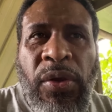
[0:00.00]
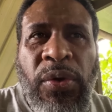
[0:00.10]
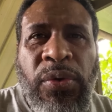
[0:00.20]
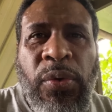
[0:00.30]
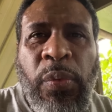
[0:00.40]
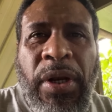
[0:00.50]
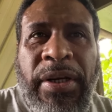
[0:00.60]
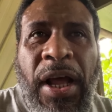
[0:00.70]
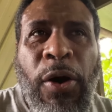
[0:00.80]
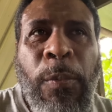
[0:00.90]
YouTube will
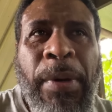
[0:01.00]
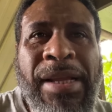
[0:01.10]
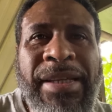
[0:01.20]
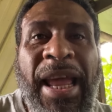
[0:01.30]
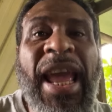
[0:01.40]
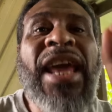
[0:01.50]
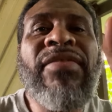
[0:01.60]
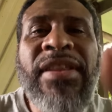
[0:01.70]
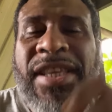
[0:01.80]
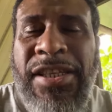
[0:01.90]
now place
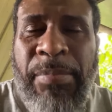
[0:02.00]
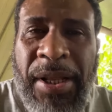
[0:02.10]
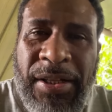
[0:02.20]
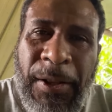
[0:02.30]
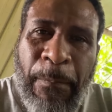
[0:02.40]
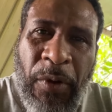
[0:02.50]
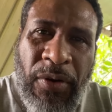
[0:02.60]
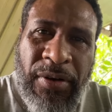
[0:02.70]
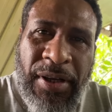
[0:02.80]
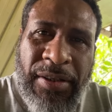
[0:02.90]
advertisement
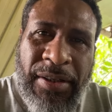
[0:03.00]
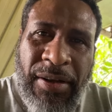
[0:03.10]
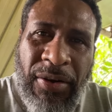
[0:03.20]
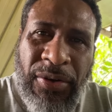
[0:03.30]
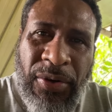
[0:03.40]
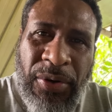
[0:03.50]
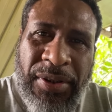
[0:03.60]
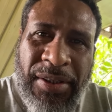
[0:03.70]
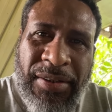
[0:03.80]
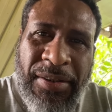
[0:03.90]
on your
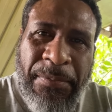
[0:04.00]
content.